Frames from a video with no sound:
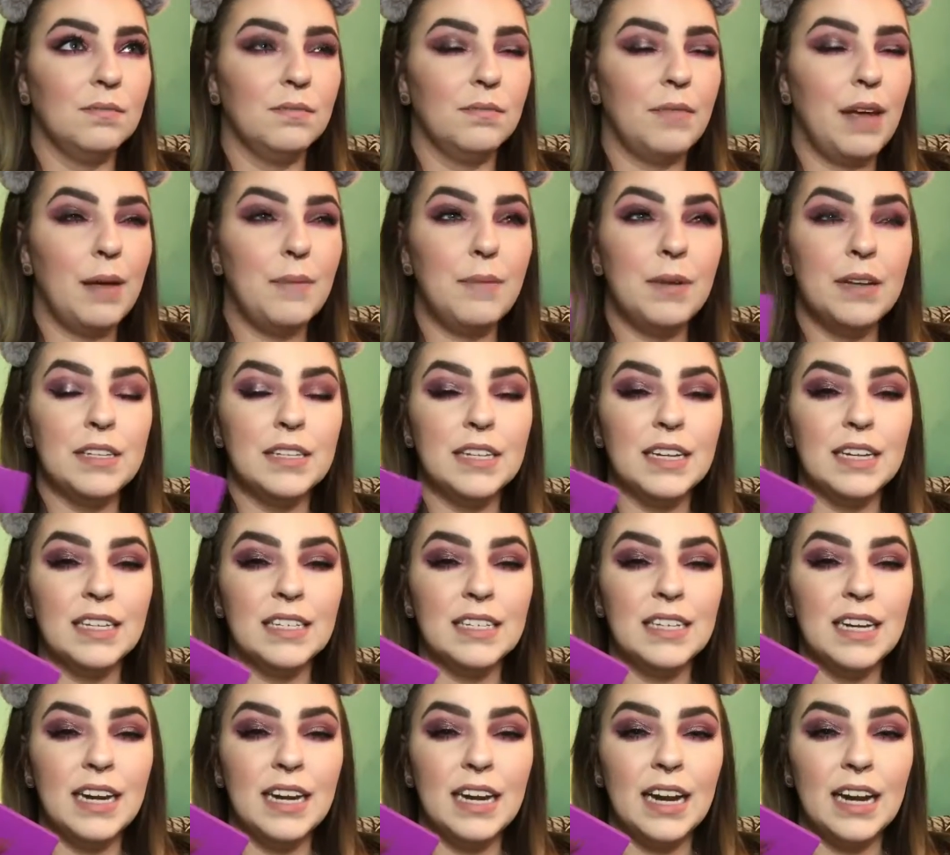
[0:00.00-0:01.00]
maybe
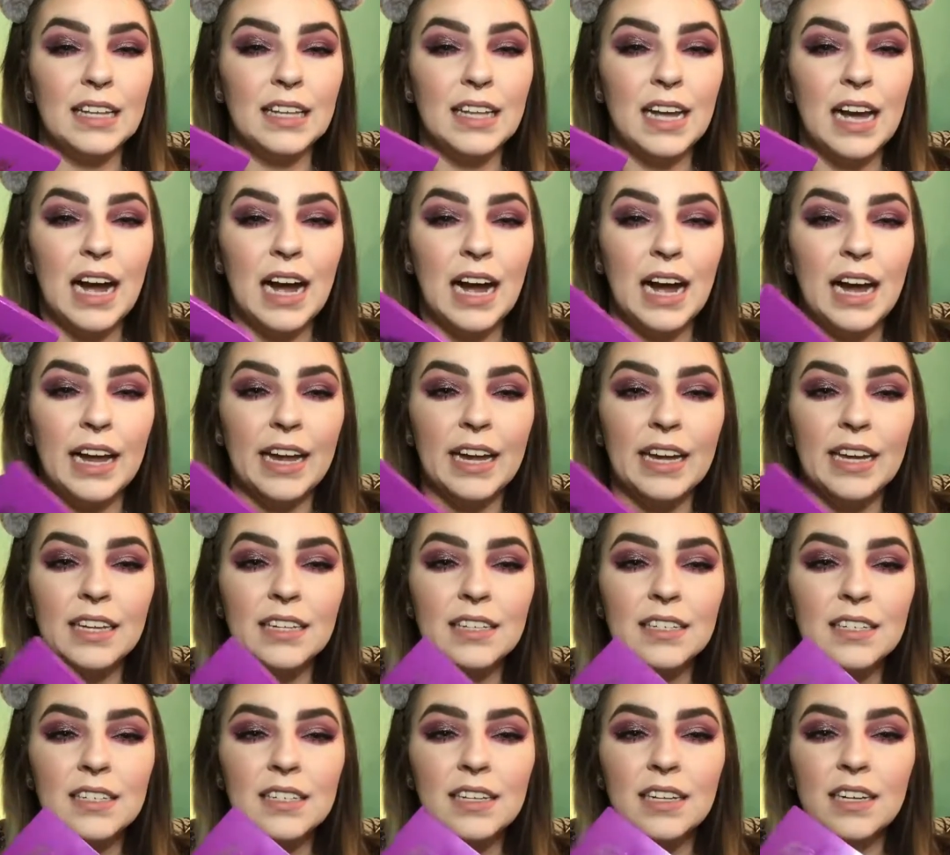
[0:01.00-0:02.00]
16 at the
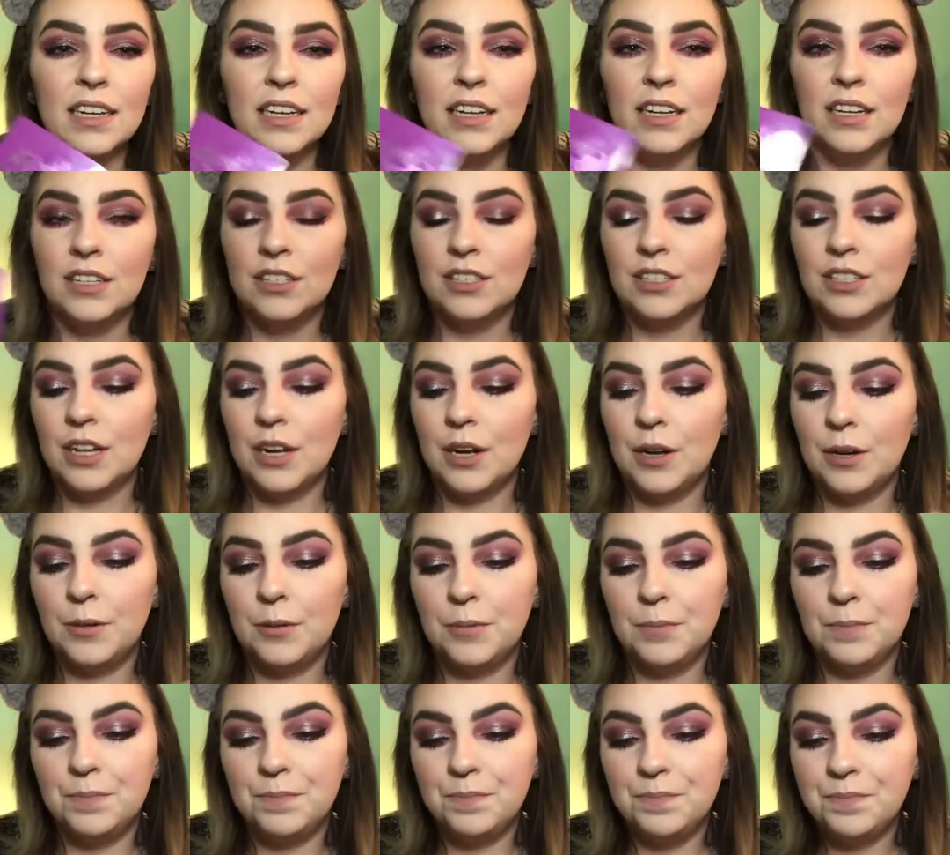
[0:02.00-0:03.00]
highest.
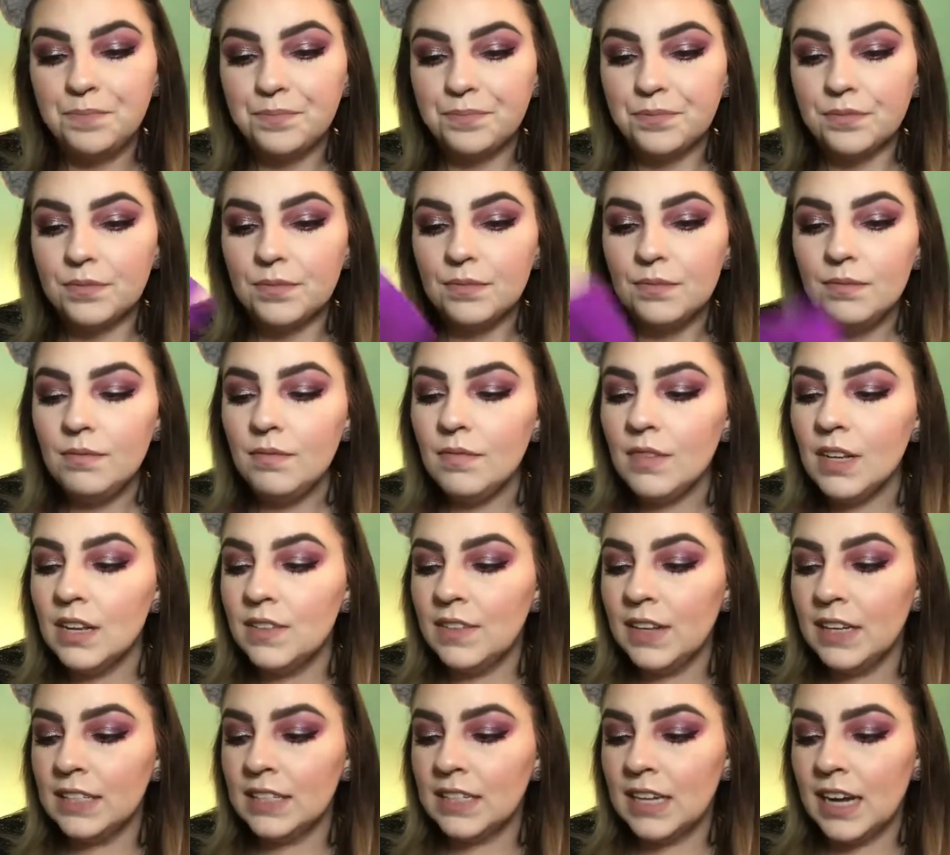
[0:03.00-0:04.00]
So
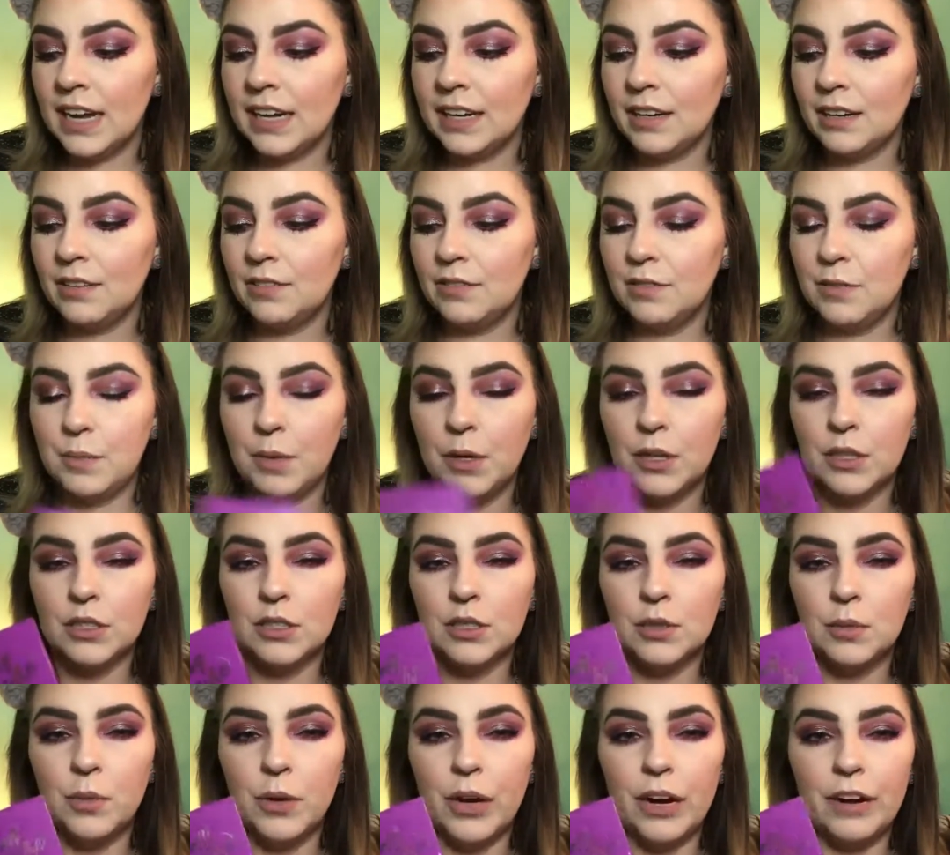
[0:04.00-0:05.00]
that's kind of a
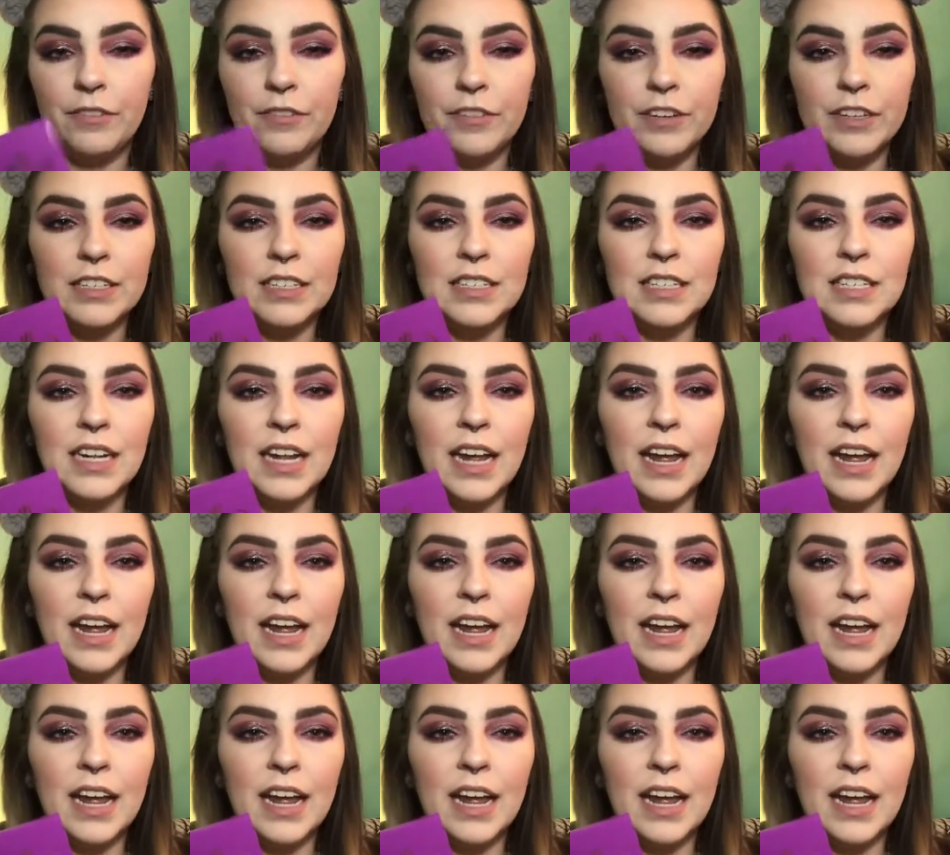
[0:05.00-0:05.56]
personal preference